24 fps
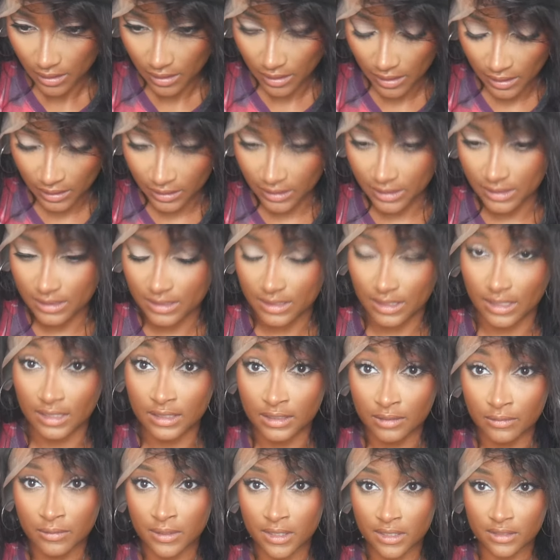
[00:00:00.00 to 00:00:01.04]
at least
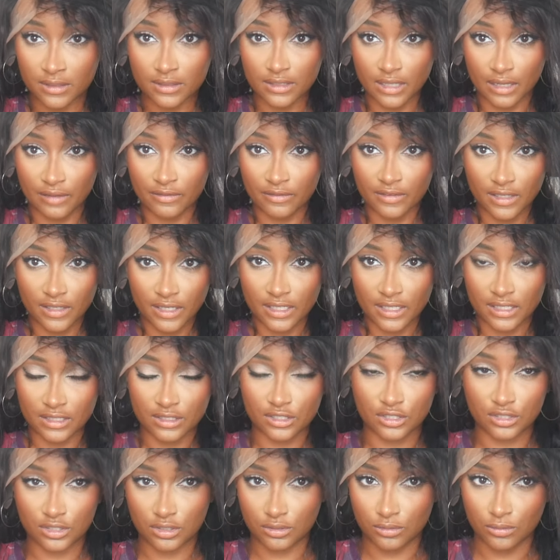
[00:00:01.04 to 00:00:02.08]
inwards. I feel like
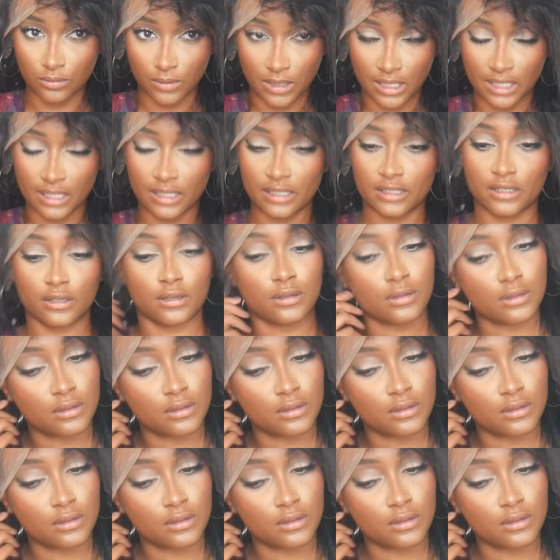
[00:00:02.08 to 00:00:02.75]
it's too wide.